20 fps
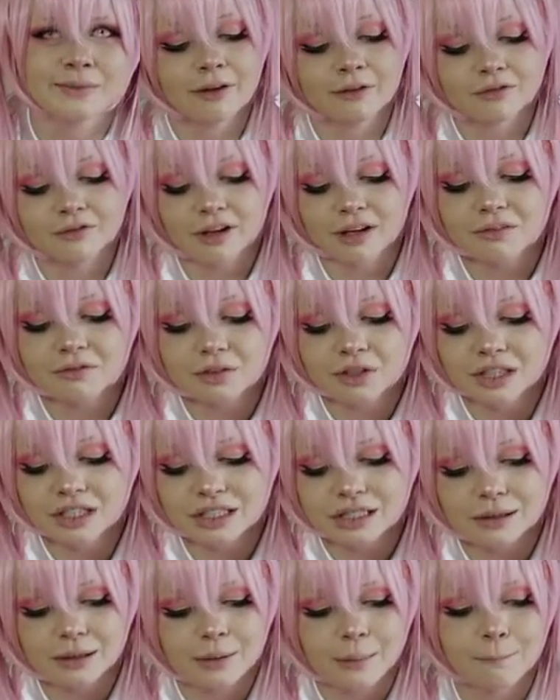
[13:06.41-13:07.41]
My favorite
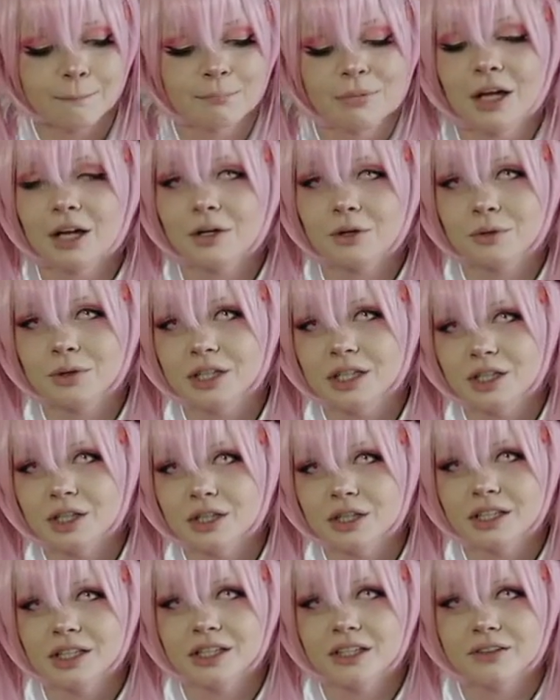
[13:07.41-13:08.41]
bakery
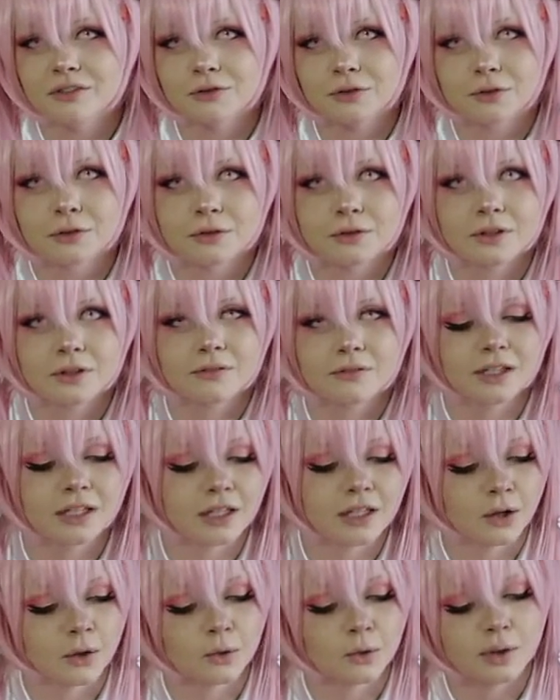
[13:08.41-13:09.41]
cookie for the
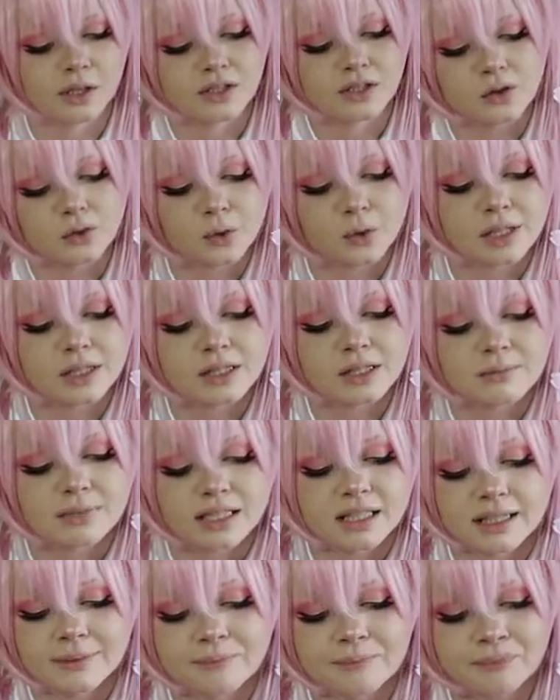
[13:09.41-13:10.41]
video is going to
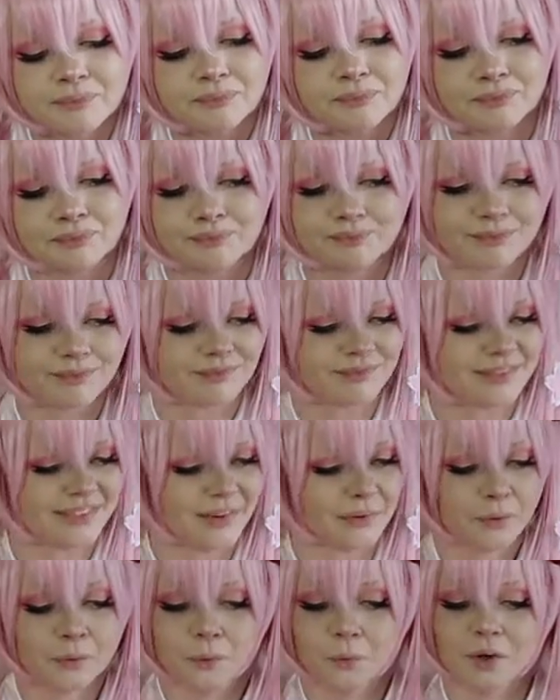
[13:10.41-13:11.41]
be,
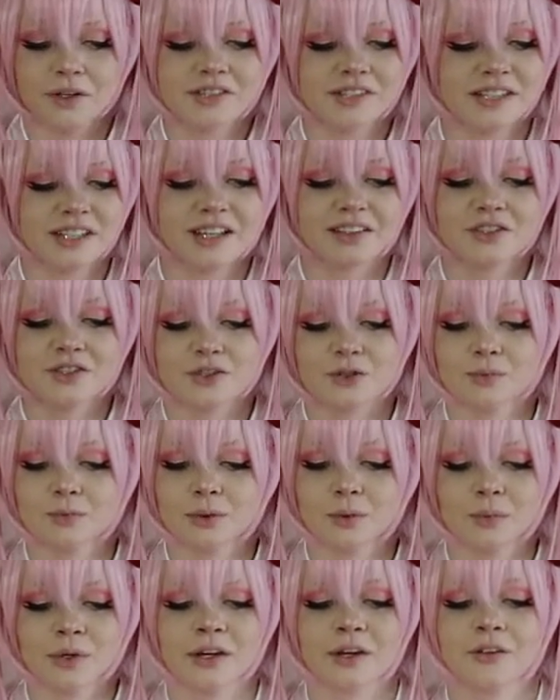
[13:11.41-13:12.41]
once again,
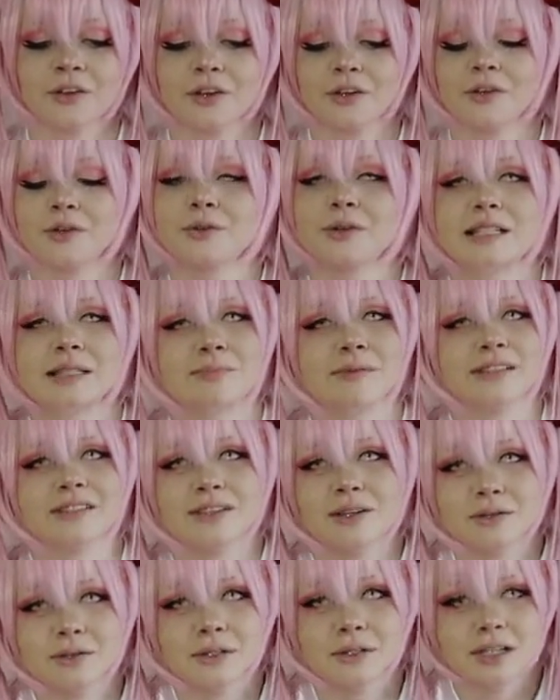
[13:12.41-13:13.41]
super weird, the crispy
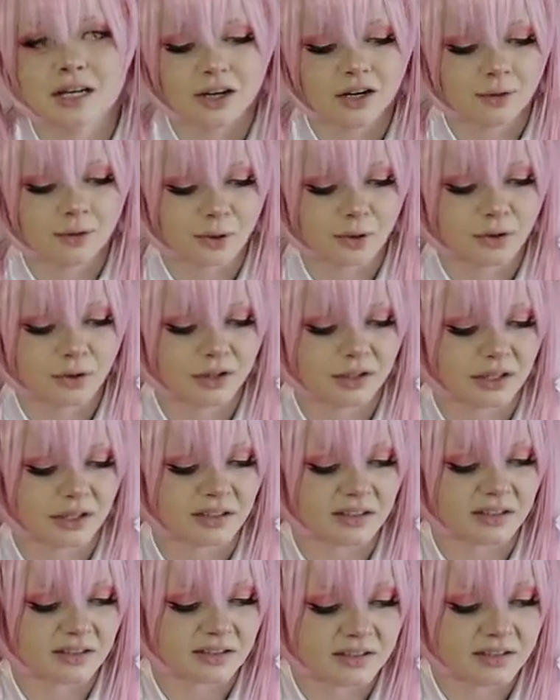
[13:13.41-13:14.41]
salted caramel
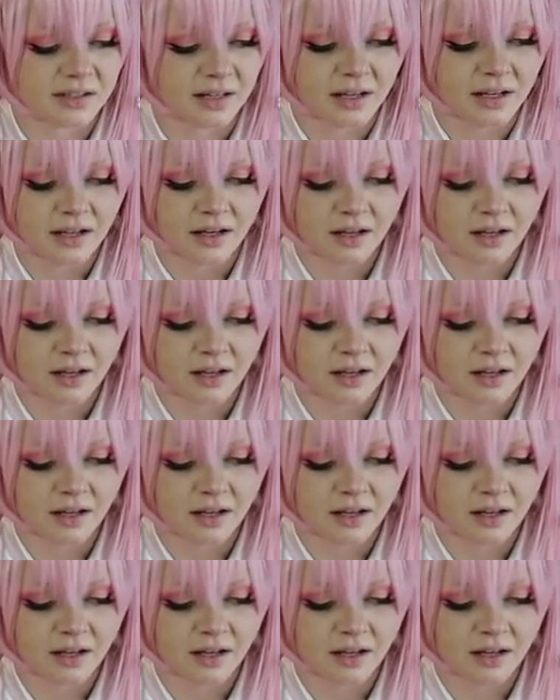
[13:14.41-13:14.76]
cookies.